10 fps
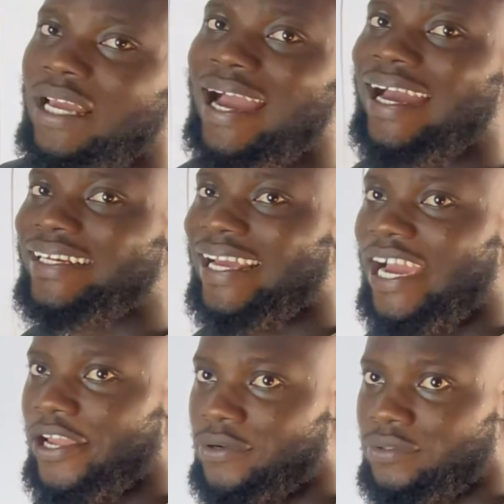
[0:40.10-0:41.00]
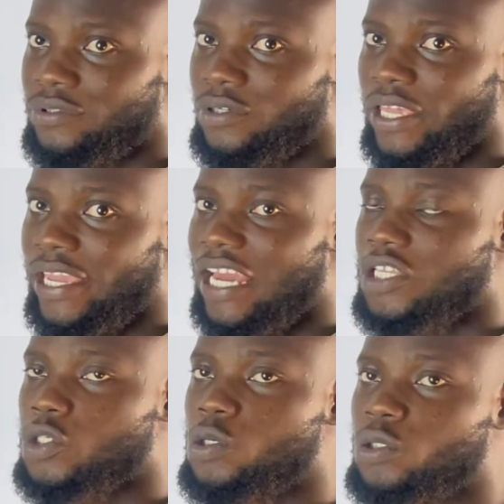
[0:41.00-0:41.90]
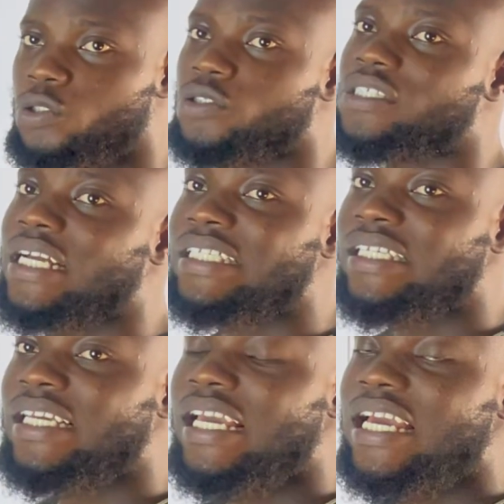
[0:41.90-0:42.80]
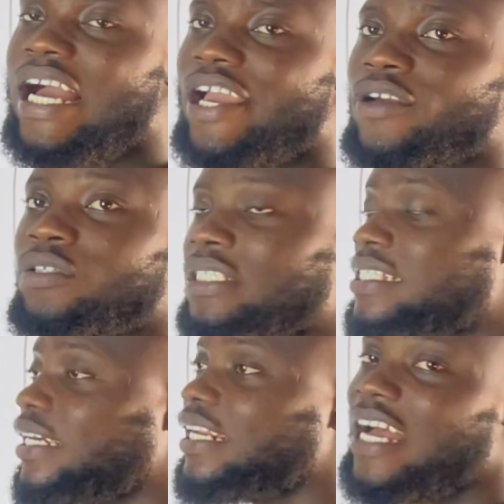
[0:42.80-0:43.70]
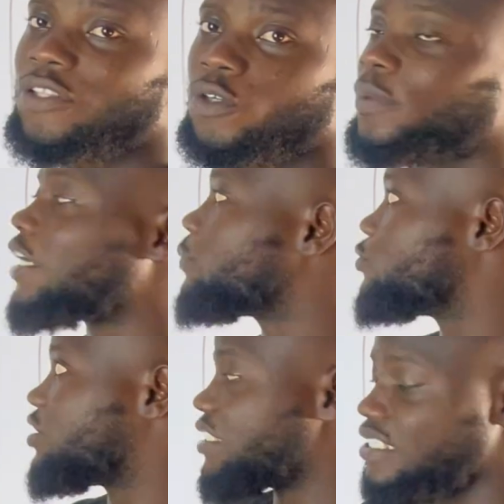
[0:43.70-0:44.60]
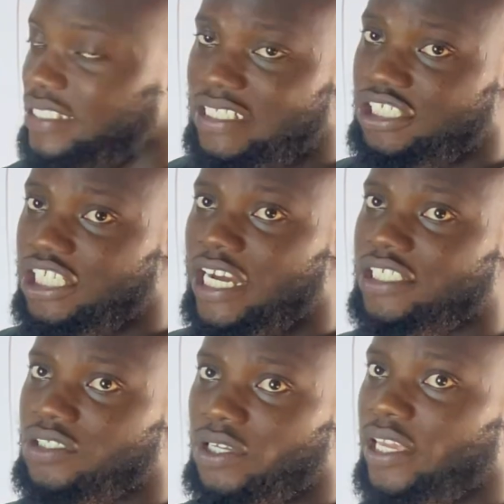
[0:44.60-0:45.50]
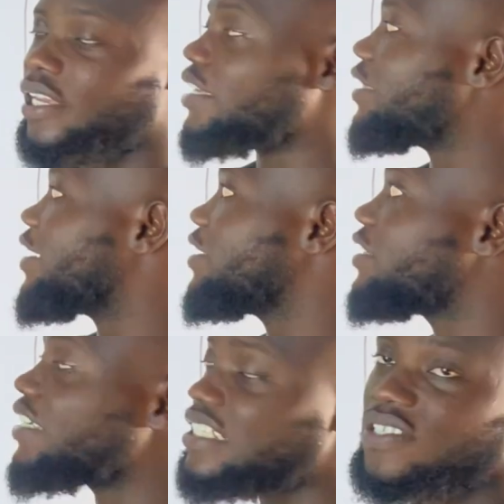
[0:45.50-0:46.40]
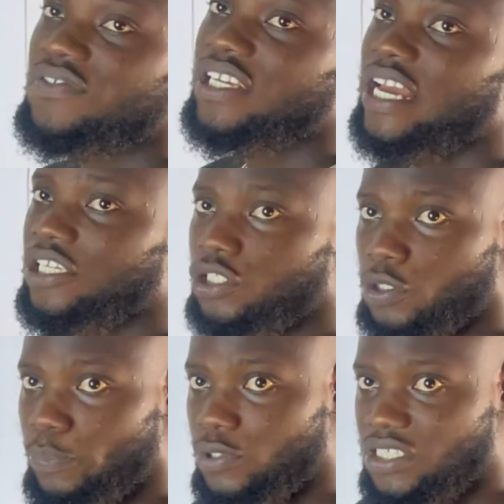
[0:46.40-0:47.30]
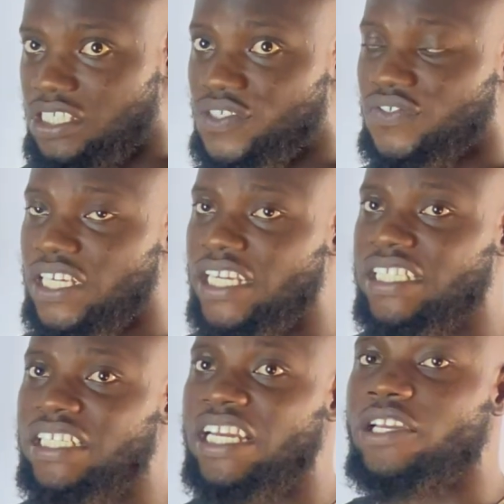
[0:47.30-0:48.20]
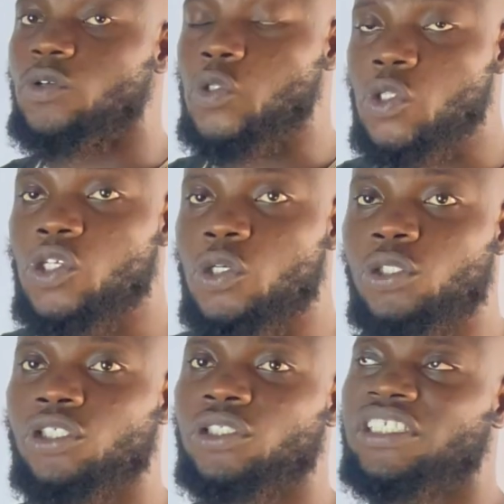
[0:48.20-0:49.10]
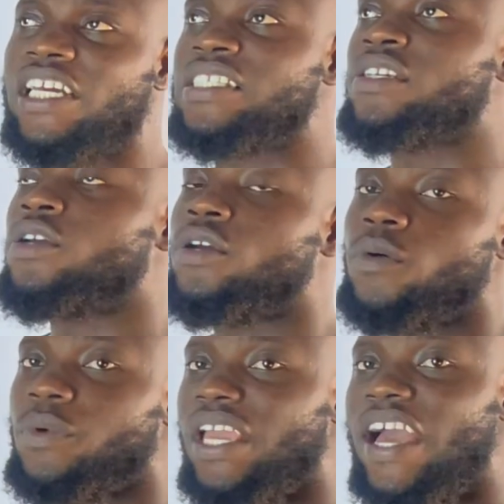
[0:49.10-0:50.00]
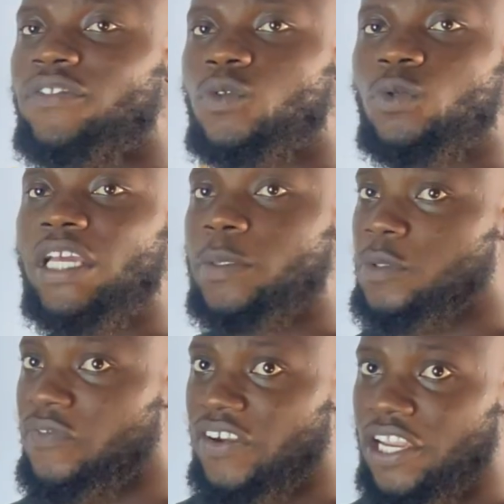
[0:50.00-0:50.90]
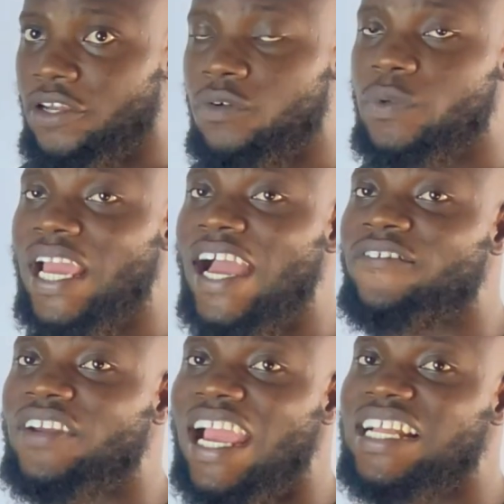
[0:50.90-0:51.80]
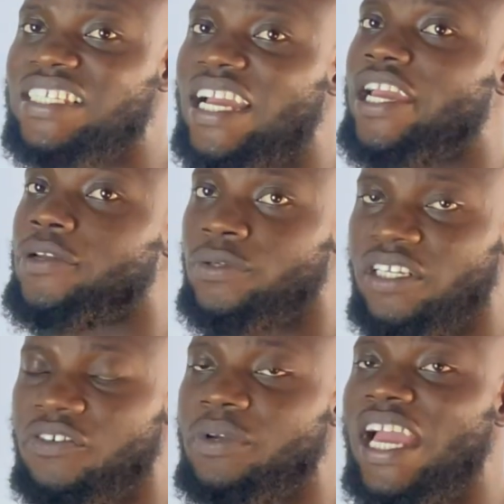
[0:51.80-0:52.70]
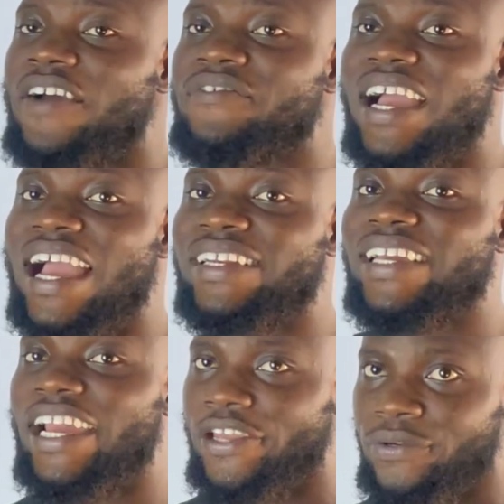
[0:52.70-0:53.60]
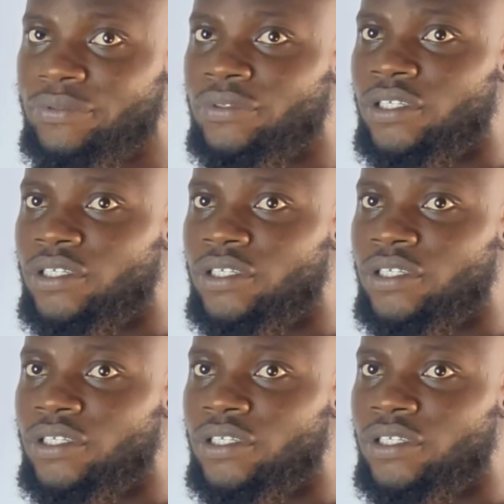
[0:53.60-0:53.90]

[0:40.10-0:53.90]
an ion. Okay, I told us that ion is an atom that possesses a charge, okay, either a negative charge or a positive charge. And I also told us that we have two types of ion. We have cation and we have anion.